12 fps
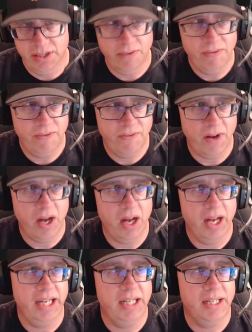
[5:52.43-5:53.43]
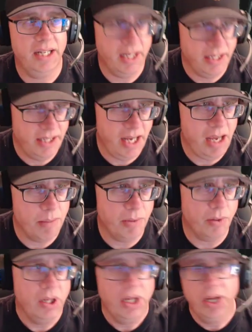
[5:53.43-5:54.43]
to find a
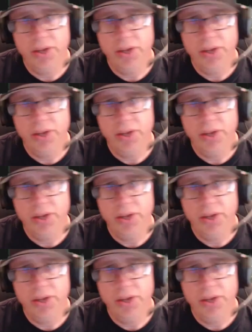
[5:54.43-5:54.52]
table.